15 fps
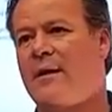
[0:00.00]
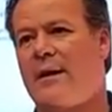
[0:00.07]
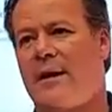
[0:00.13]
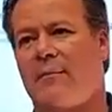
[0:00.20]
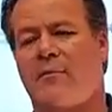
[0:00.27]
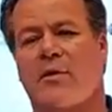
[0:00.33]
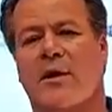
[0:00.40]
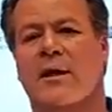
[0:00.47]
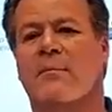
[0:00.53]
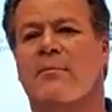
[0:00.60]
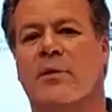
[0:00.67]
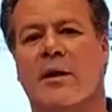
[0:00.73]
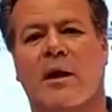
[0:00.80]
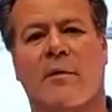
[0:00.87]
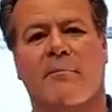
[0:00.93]
and we're going to
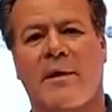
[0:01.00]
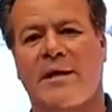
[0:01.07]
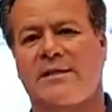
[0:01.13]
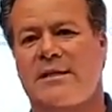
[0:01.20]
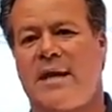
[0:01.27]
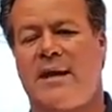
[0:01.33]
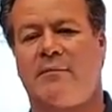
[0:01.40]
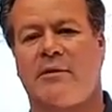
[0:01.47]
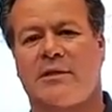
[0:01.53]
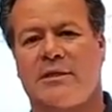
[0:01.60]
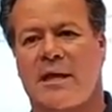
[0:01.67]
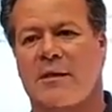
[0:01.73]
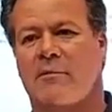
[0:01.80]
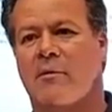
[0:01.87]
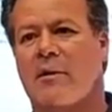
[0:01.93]
bring our best game to the
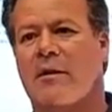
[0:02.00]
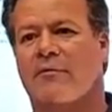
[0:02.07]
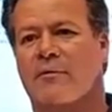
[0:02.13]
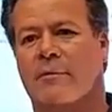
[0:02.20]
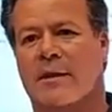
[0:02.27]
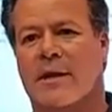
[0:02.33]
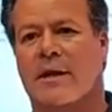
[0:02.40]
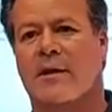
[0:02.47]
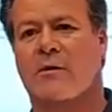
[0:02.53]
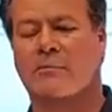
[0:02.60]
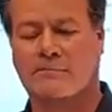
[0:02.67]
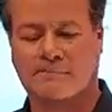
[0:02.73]
table right from the get-go.